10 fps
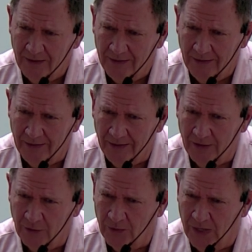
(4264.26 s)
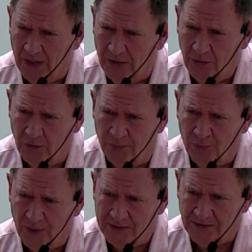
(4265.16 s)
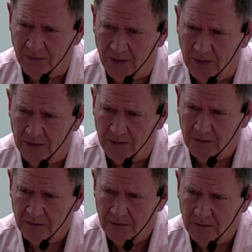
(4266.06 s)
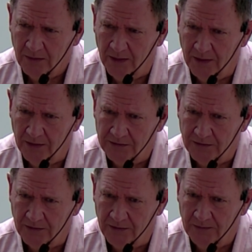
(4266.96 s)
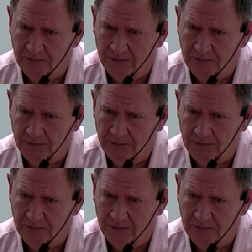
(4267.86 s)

And then again, I don't know how you would press them on that easily.